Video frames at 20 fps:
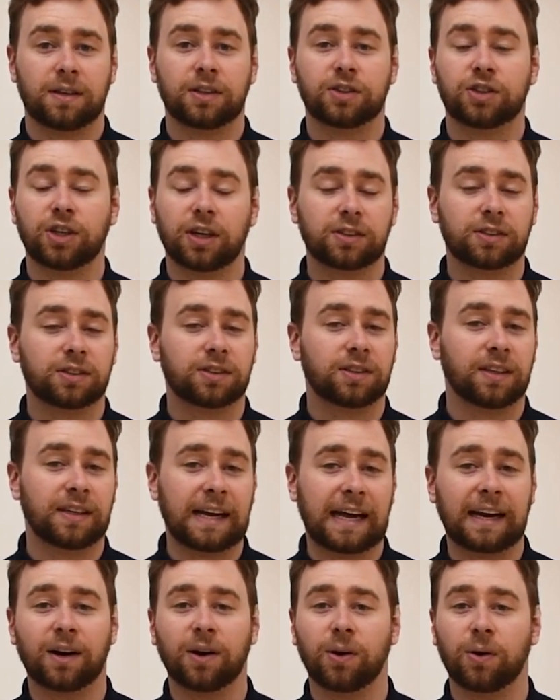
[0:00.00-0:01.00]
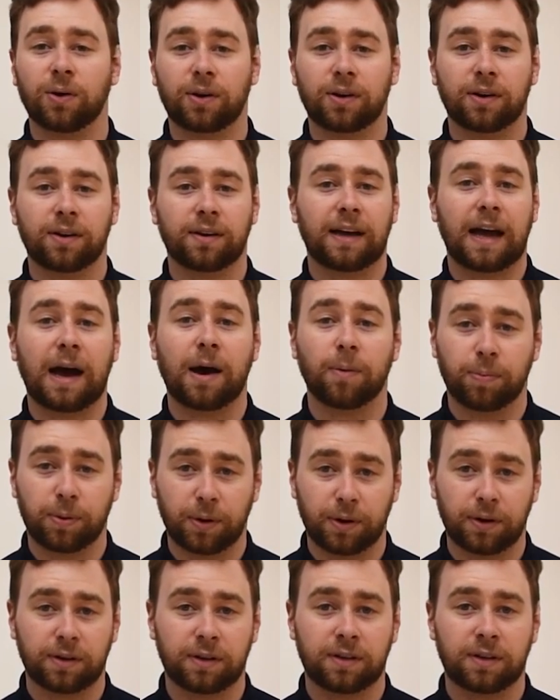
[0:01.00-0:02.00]
adjust an analog
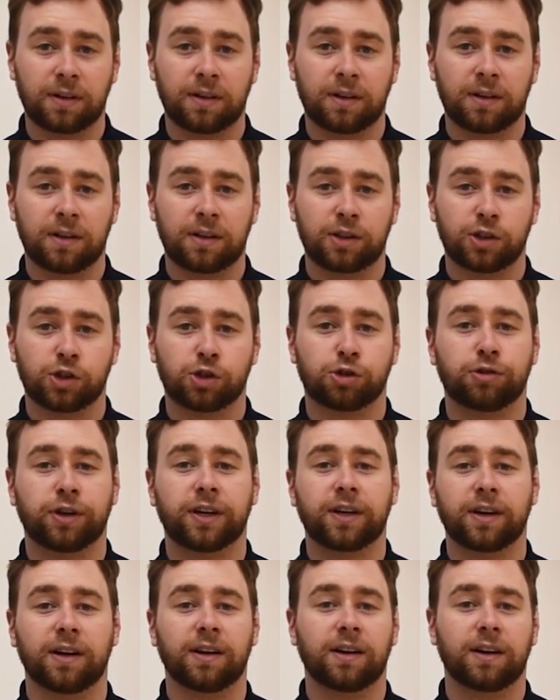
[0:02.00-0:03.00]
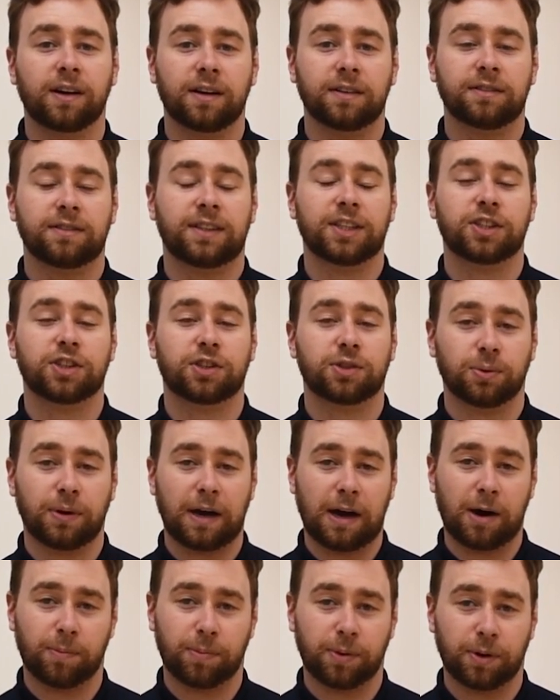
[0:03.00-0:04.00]
output, trigger a digital
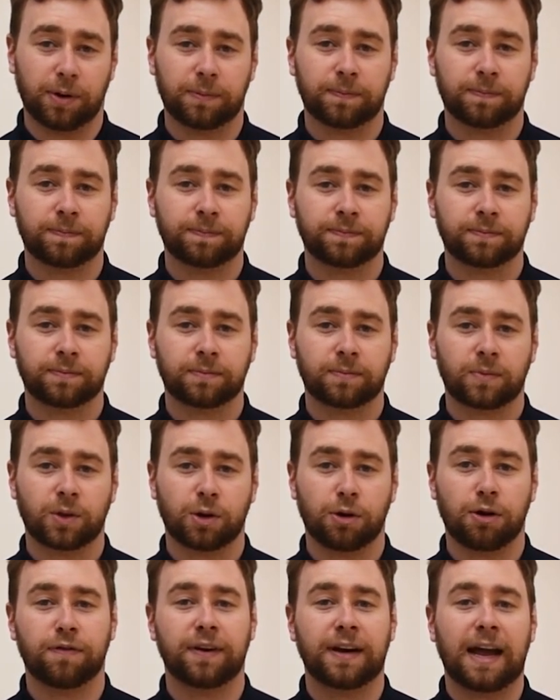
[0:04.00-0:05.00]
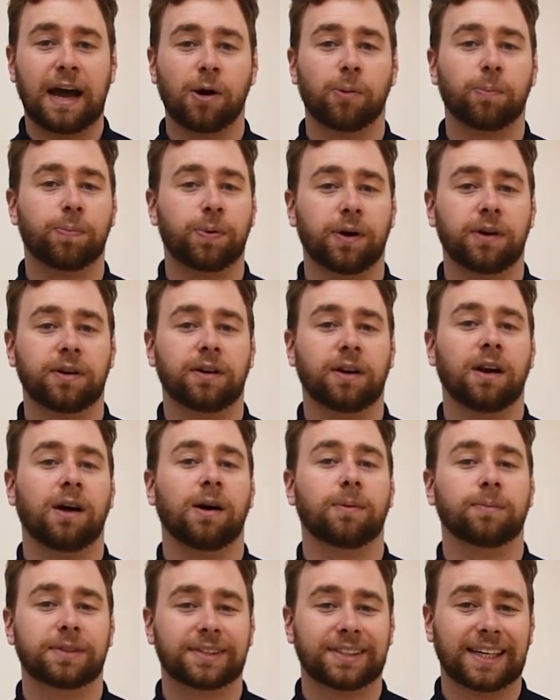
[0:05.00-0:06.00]
output, or even output an
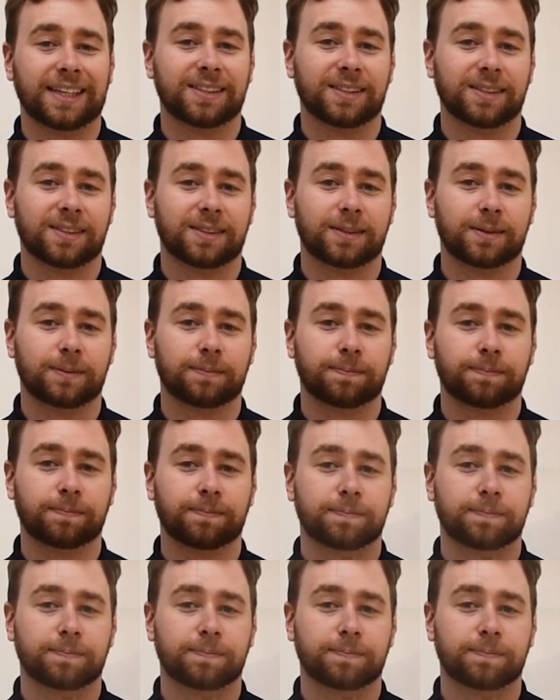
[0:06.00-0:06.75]
alarm status.